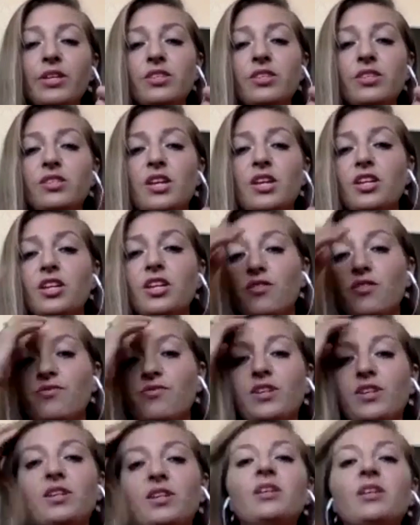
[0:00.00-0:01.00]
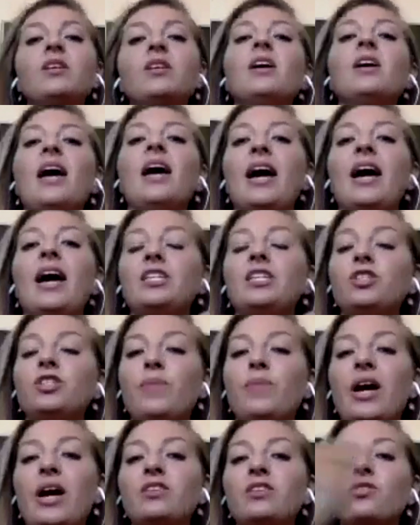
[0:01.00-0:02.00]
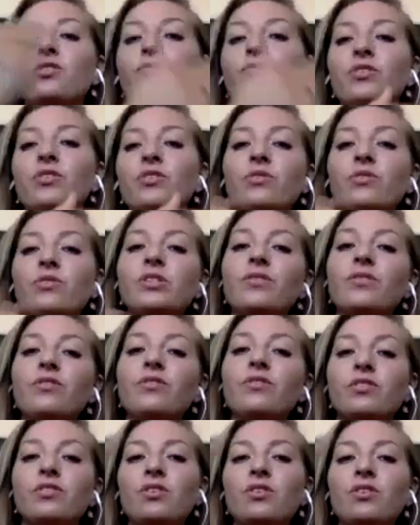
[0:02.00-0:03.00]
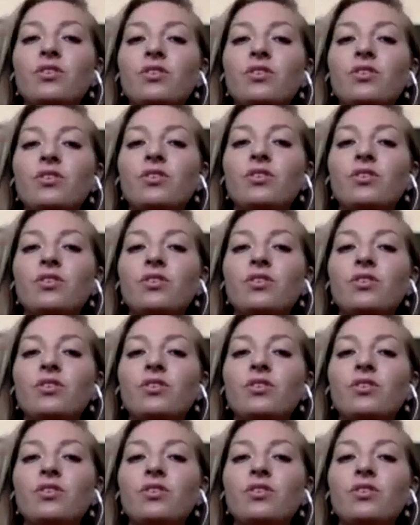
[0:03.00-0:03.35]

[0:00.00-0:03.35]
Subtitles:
your feet as you pass over those different surfaces.